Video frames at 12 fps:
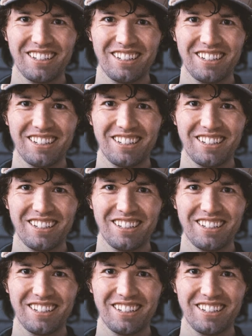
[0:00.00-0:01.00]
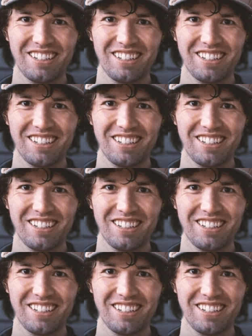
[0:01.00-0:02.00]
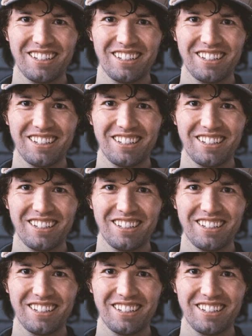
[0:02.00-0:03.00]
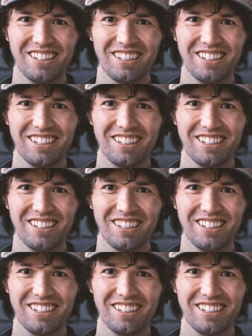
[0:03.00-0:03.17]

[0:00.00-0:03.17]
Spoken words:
[no speech]